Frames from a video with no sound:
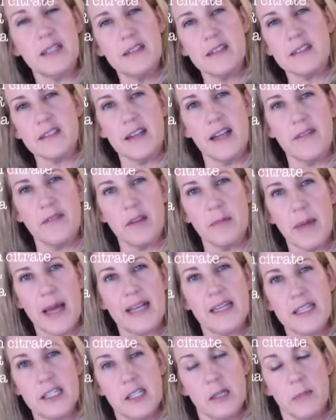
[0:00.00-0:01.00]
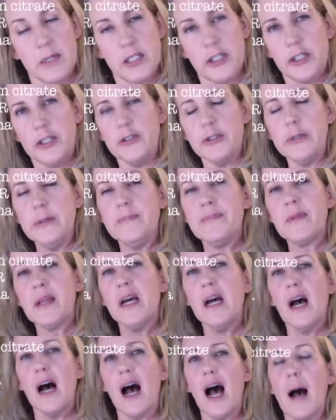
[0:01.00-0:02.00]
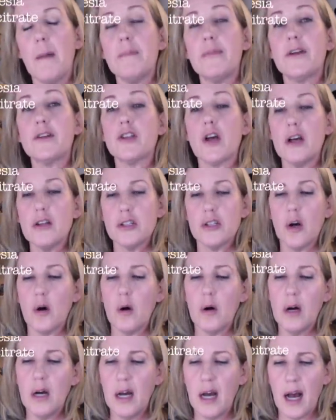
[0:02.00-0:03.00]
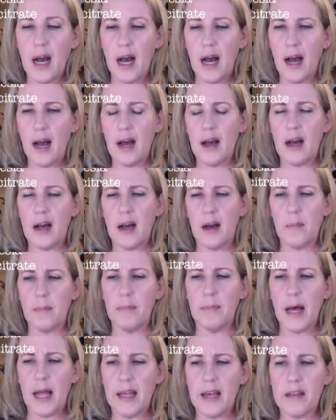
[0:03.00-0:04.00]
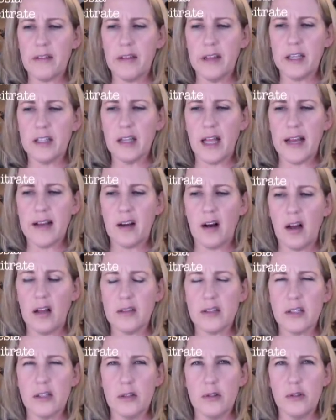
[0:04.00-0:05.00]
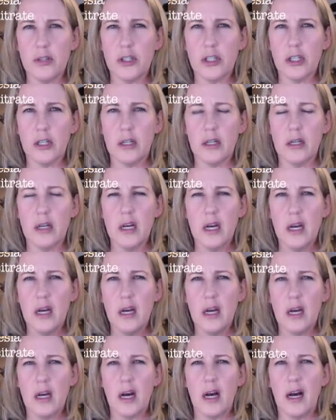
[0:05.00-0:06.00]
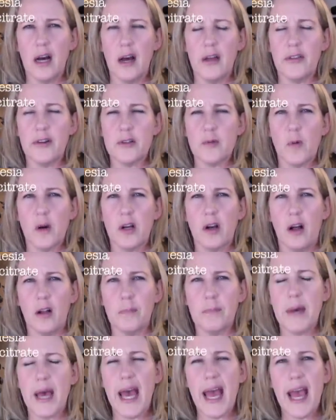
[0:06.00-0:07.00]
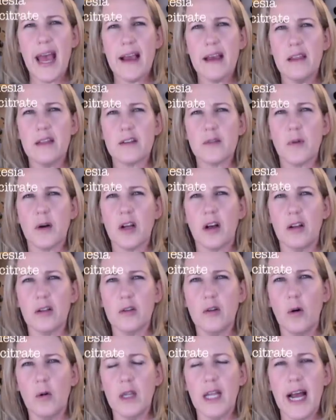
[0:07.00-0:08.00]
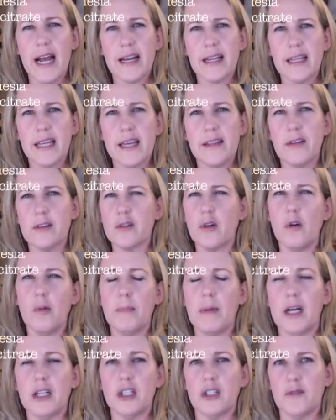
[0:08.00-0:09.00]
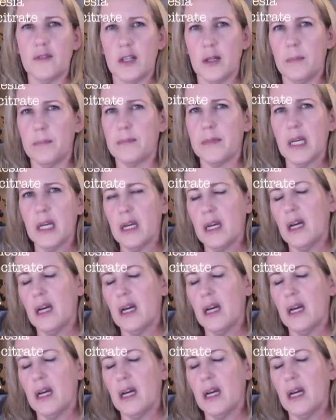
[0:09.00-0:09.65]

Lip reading: it doesn't have the magnesium issues. There's also a polyethylene glycol solution. There's one called PEG. There's one called Go Lightly. There's a whole bunch of them,